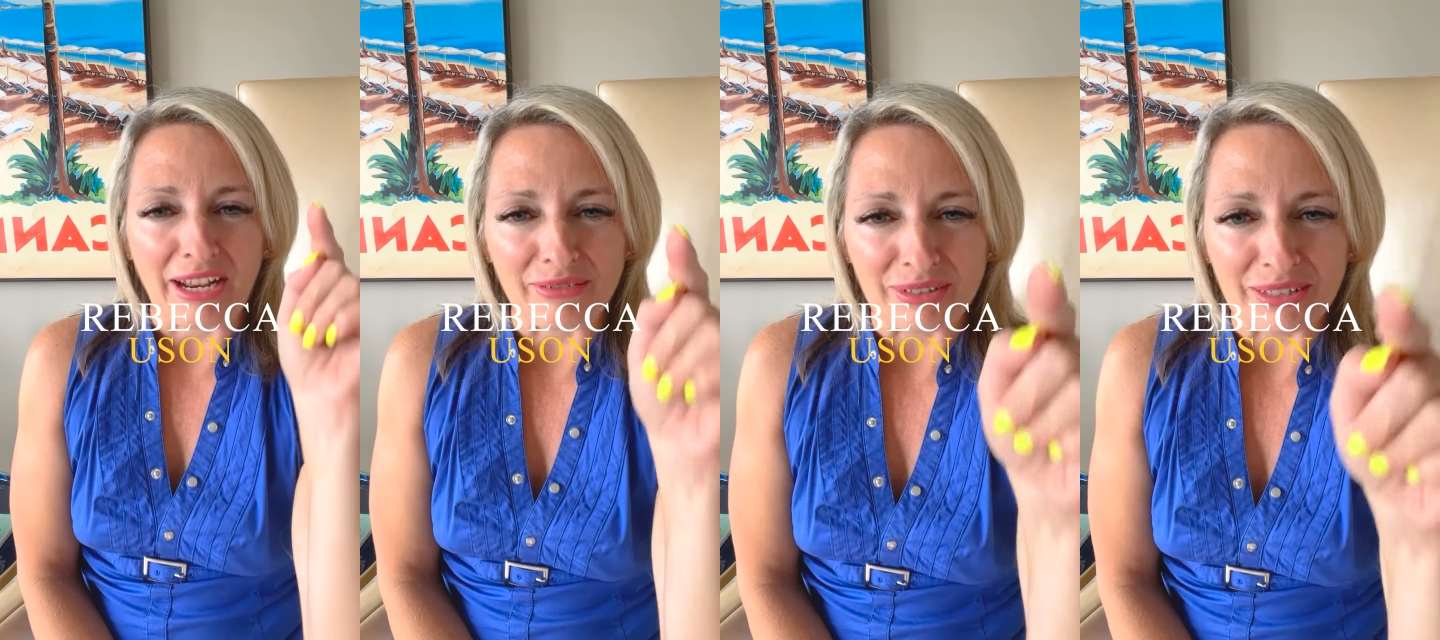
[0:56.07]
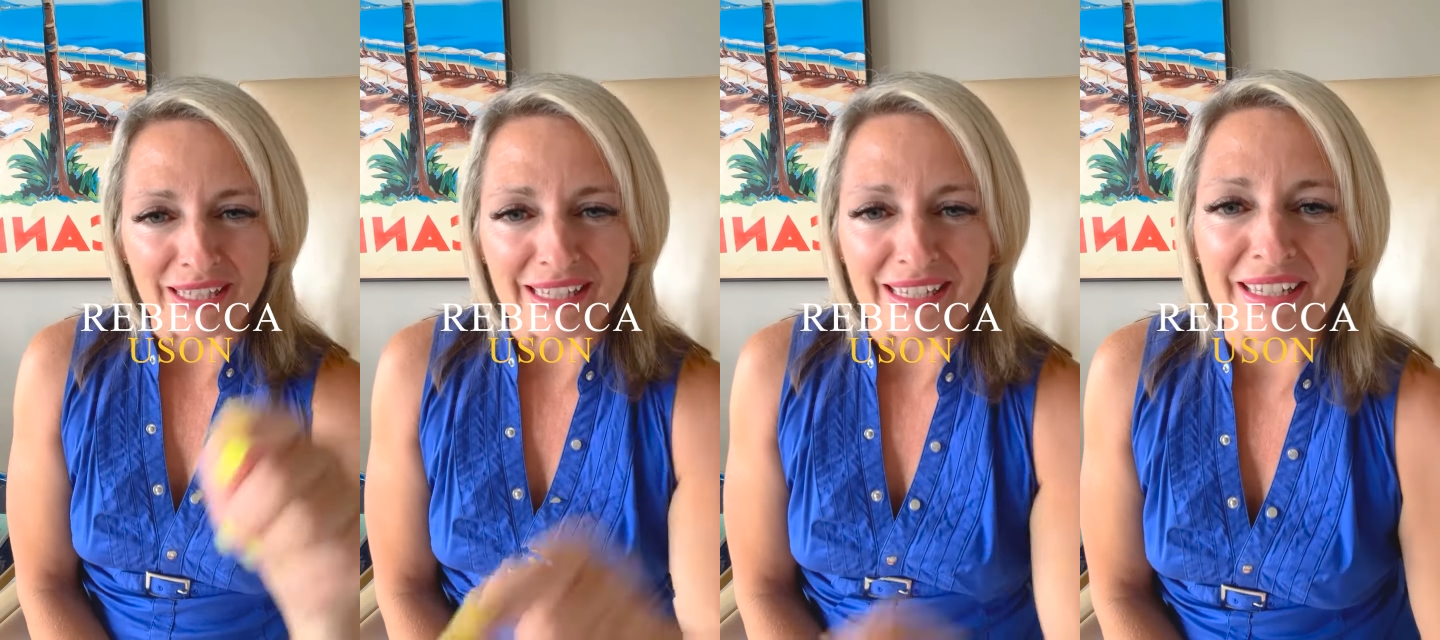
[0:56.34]

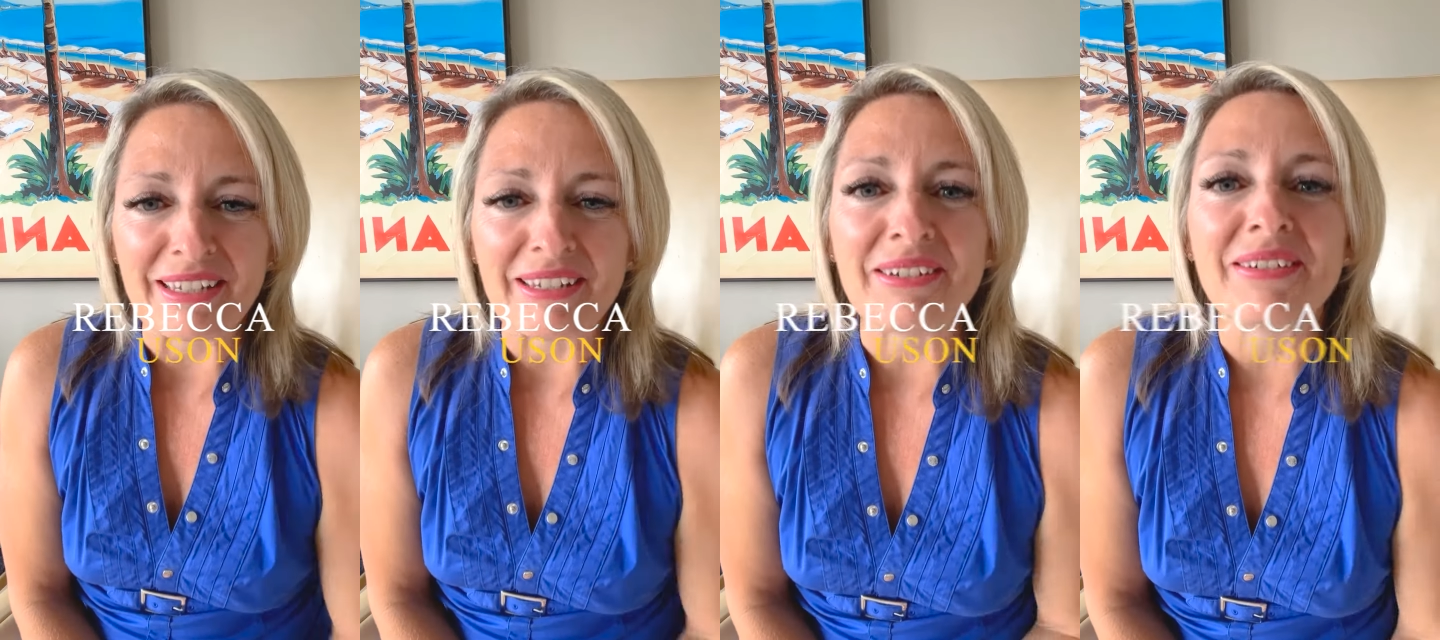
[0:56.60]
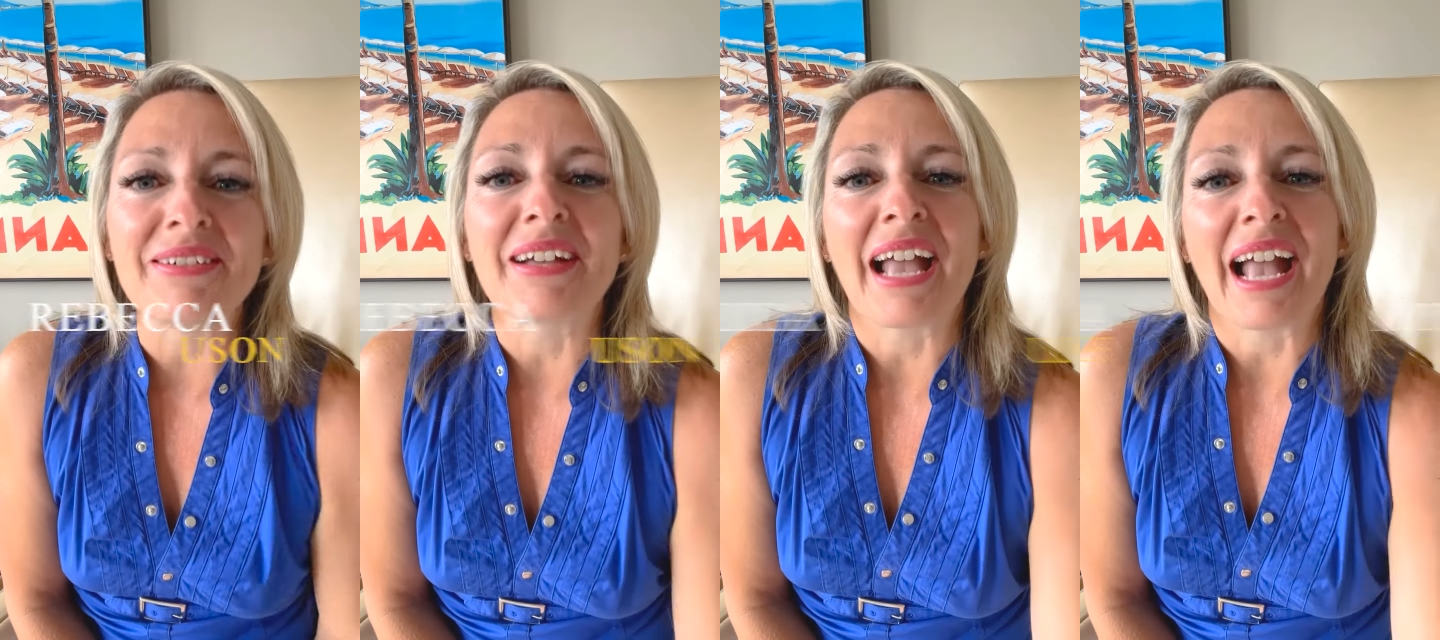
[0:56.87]
I will see
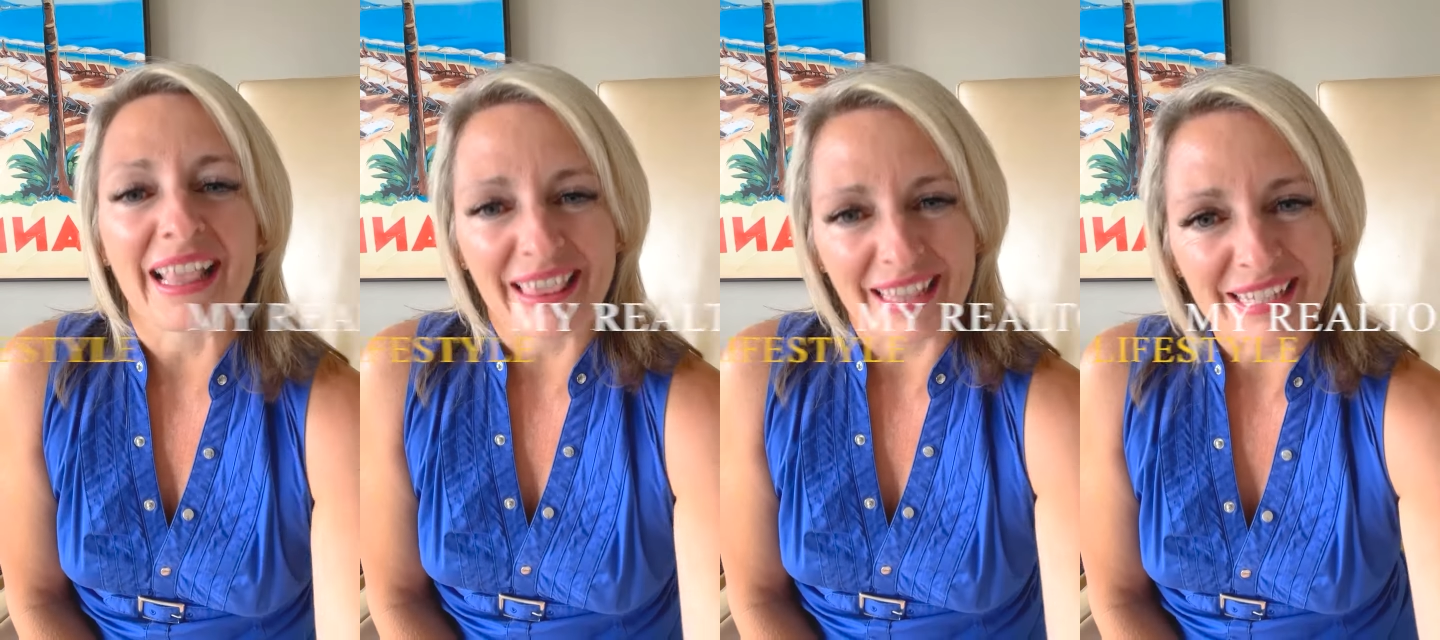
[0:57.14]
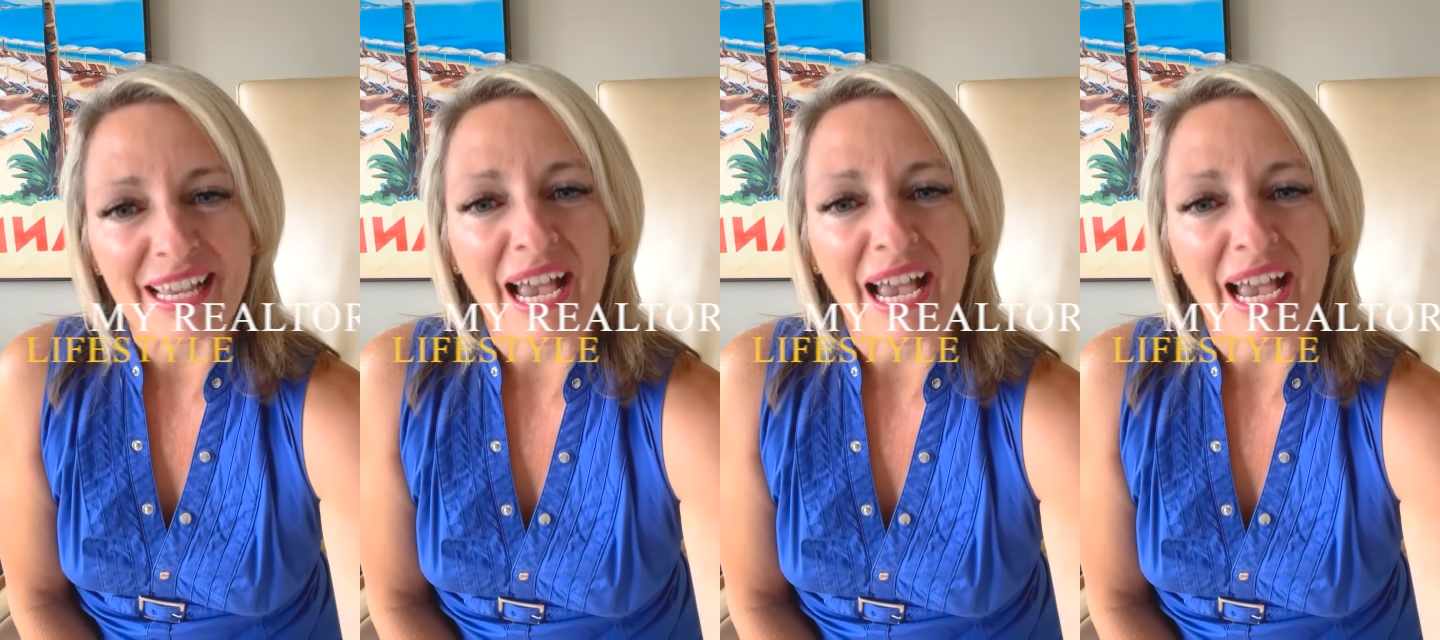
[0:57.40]
you at the